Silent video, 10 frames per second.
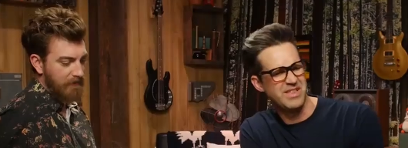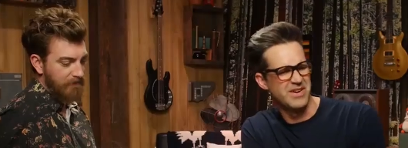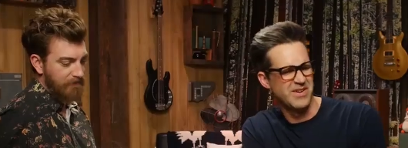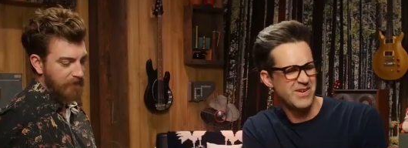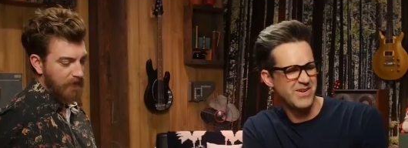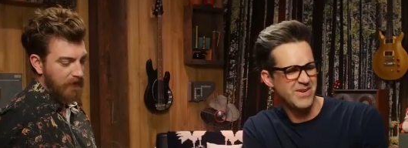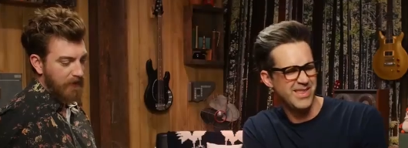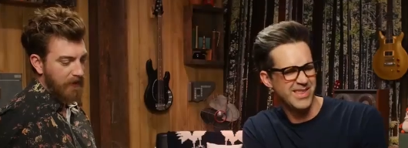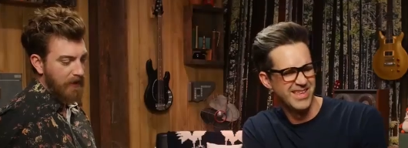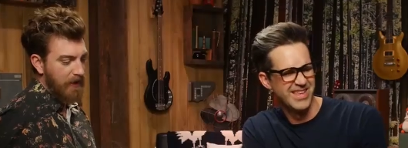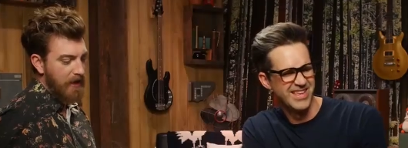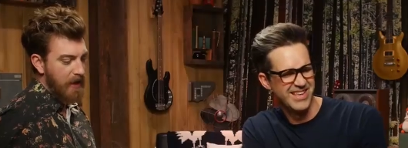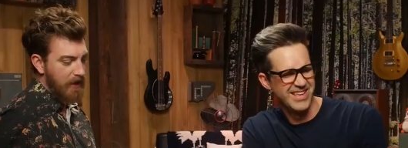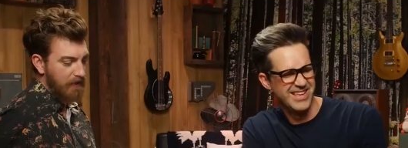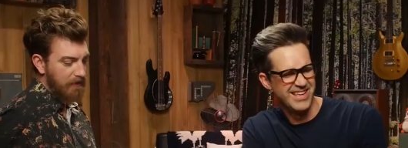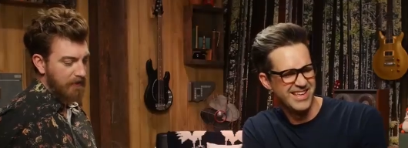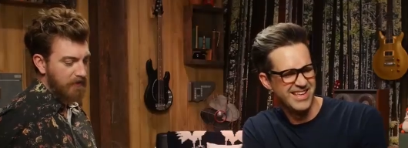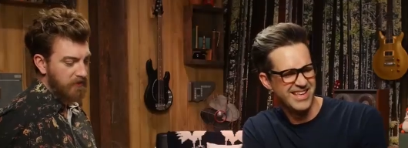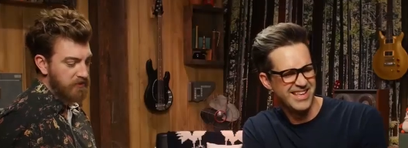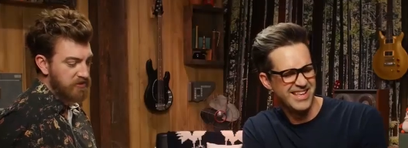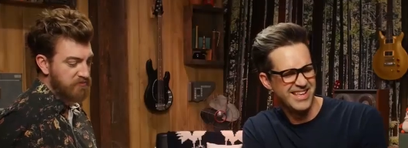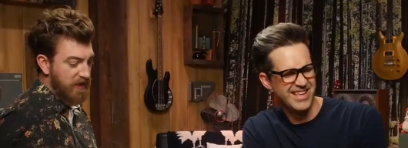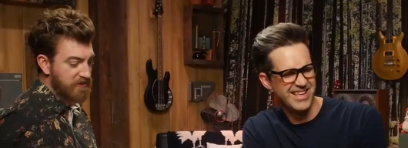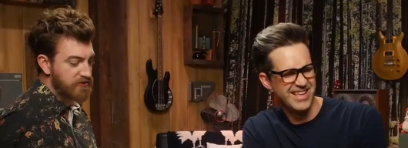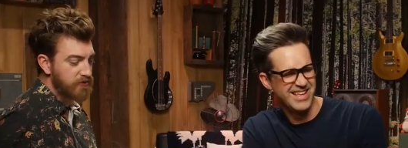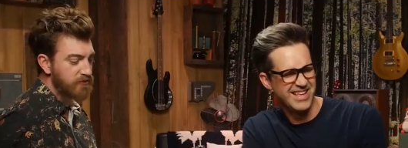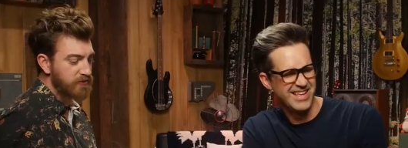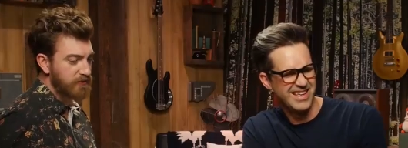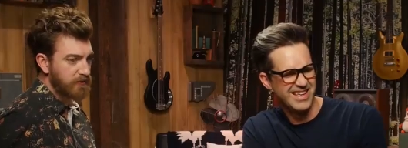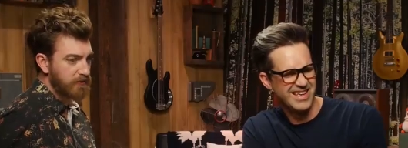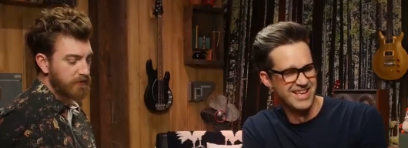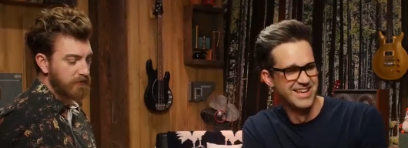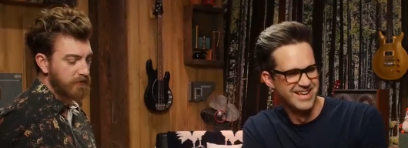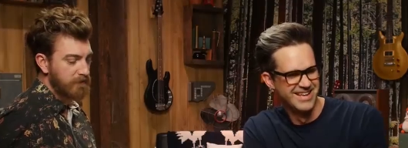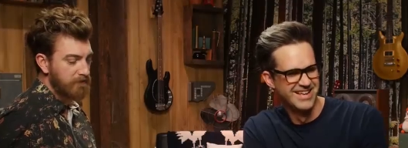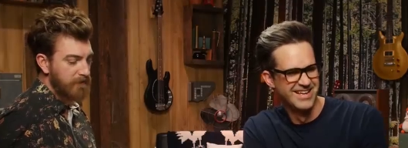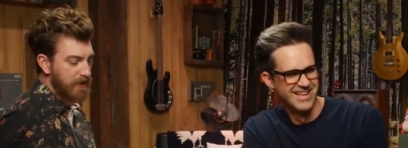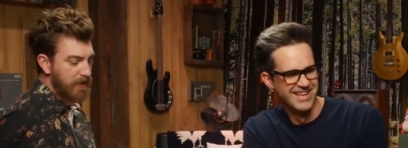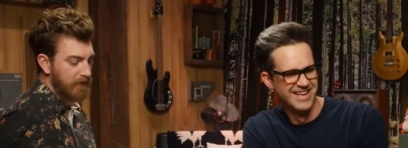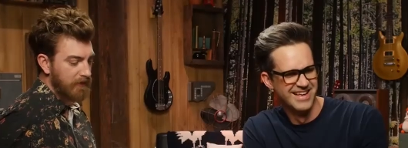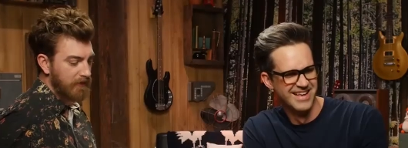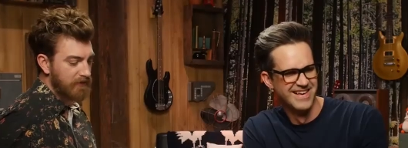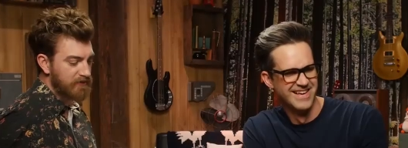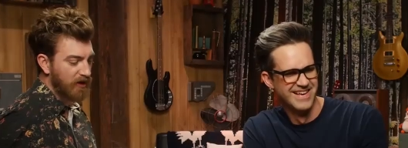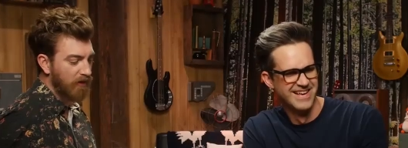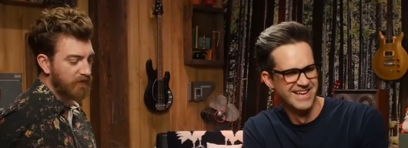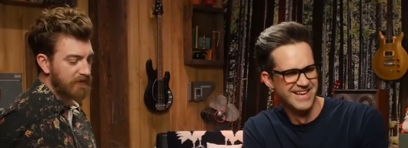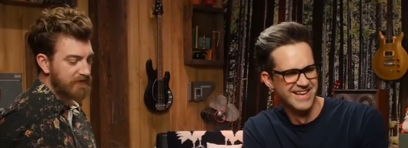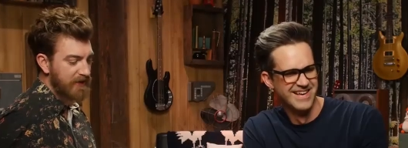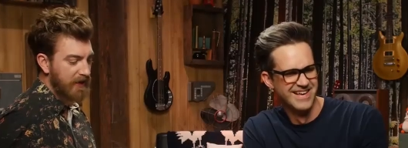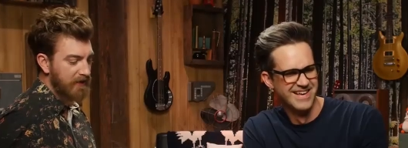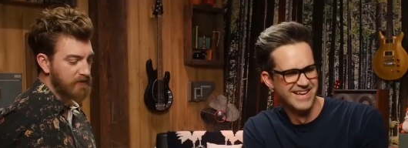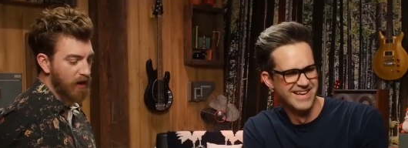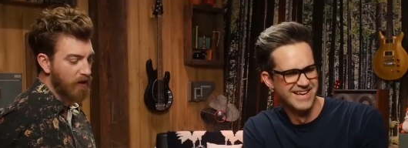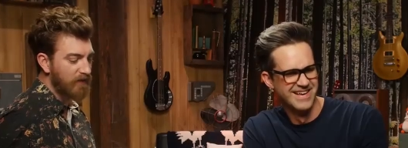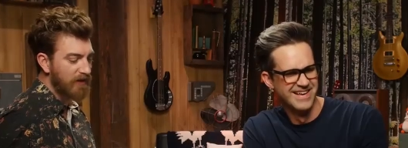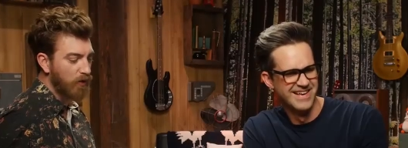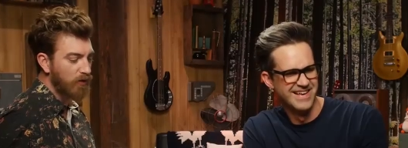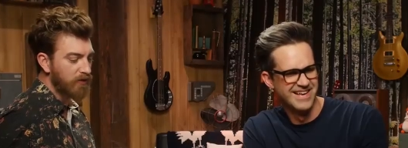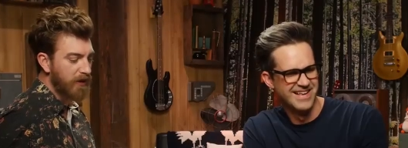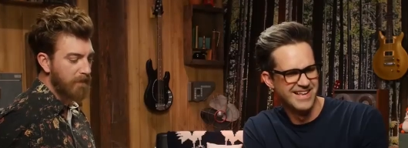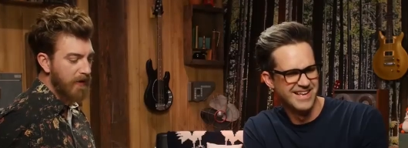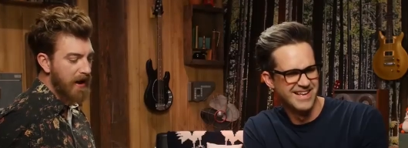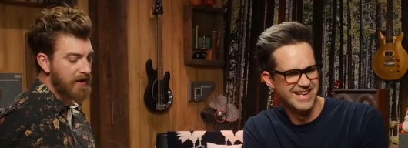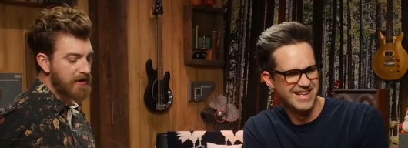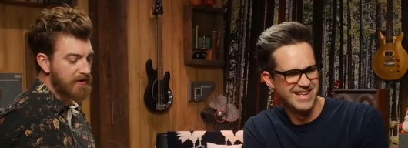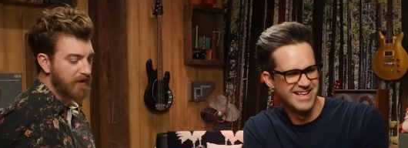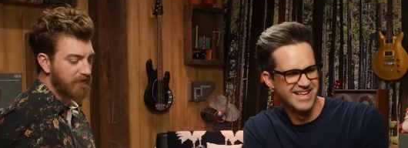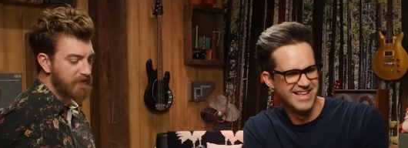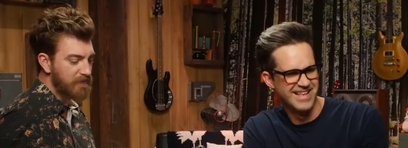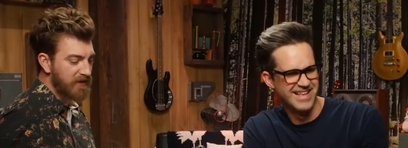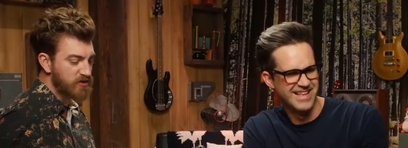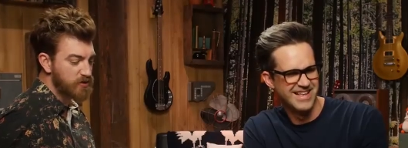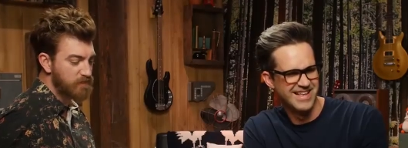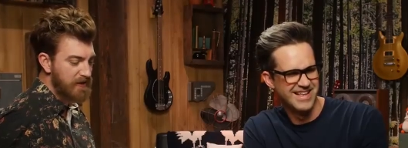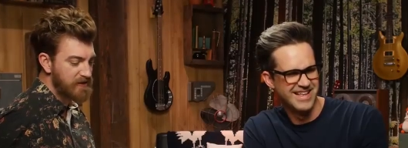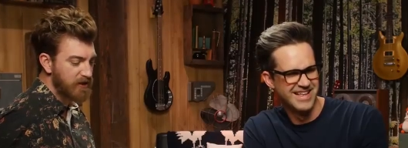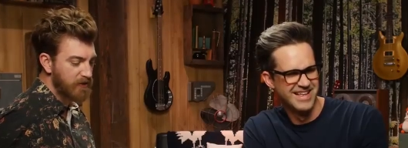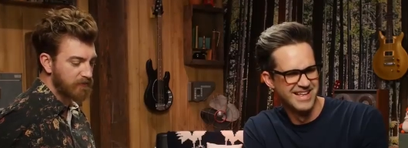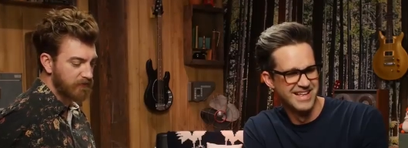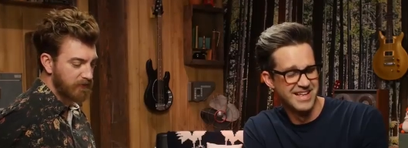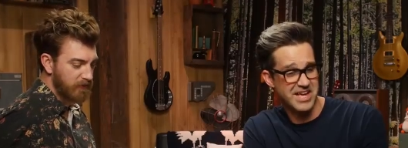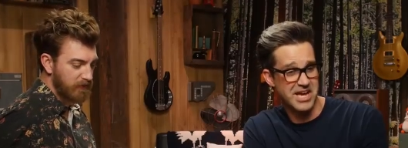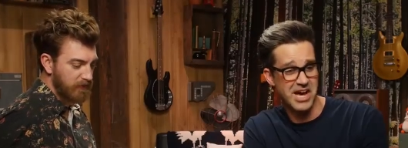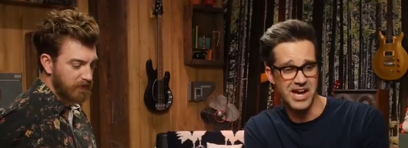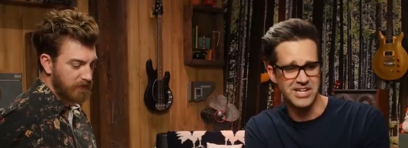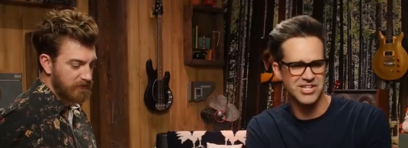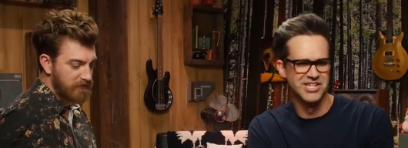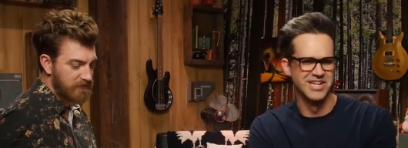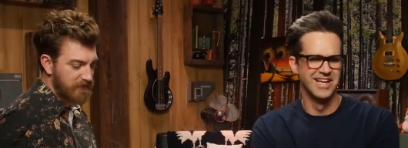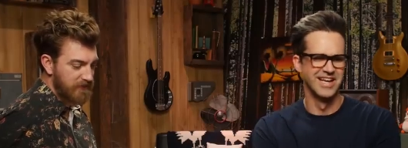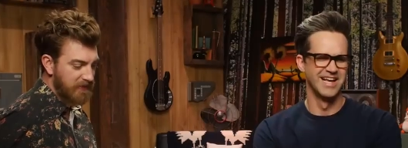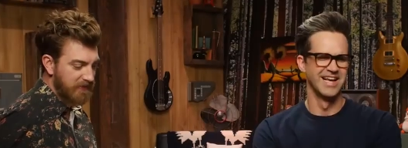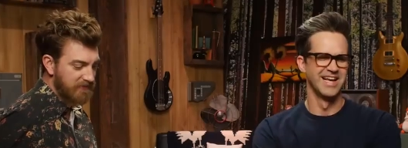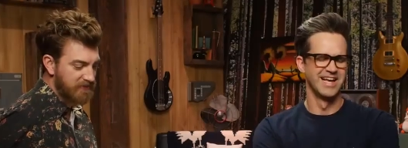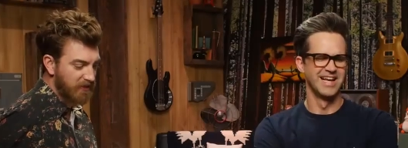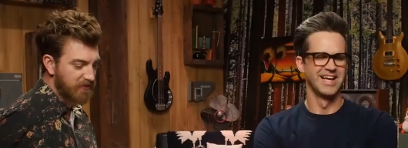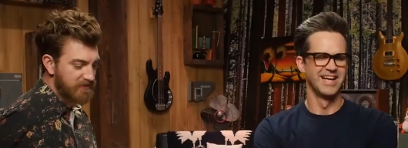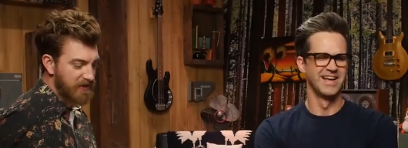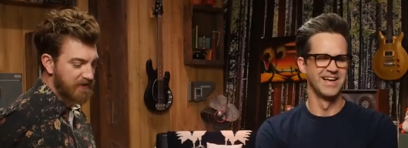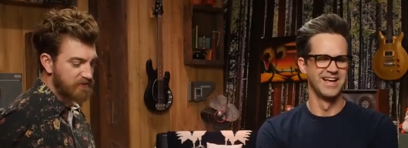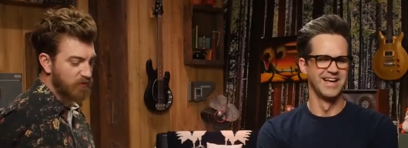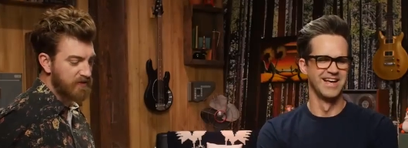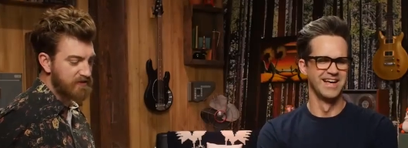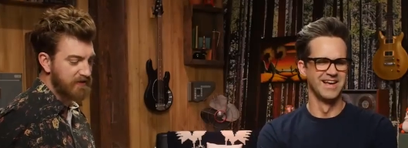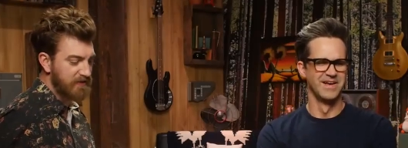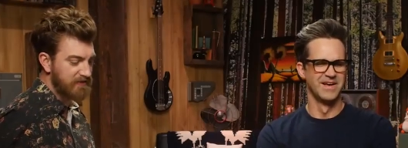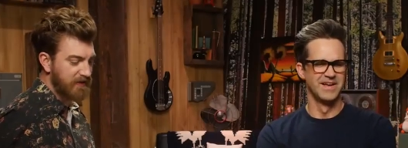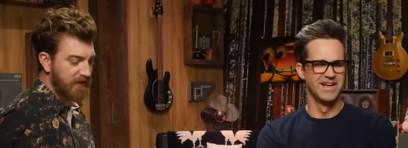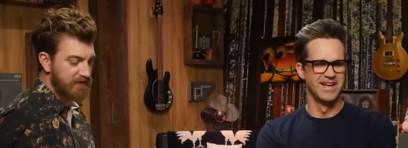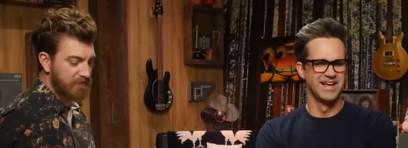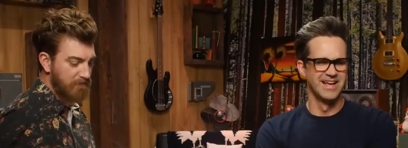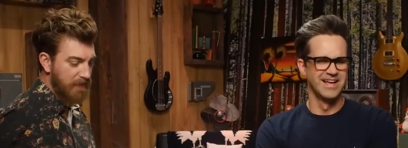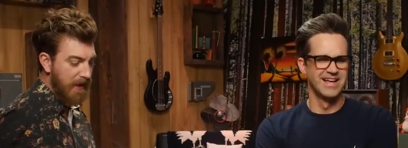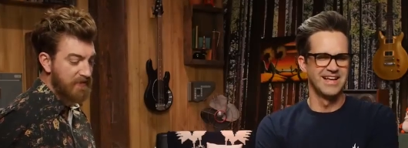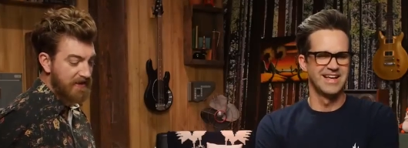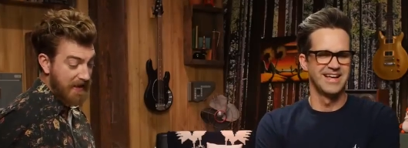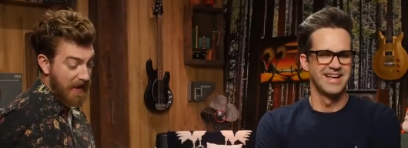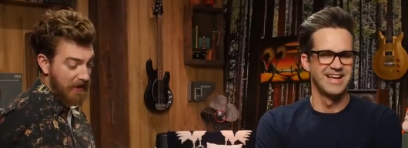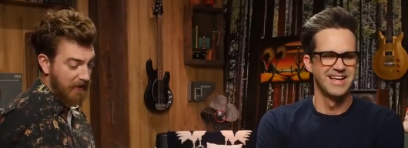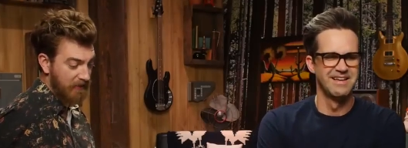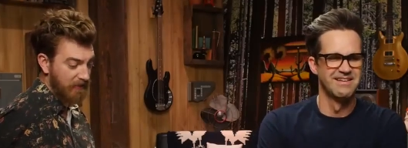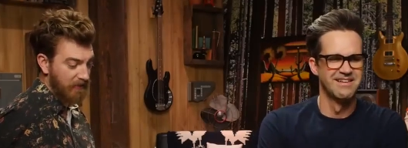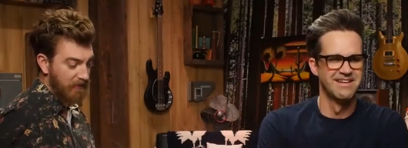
Speaker 1: on
Speaker 2: the earth?
Speaker 1: A. His spacesuit. B. His overly tanned, overly oiled up body and nothing but a Speedo. Gosh. C. His adult sized onesie that says baby daddy.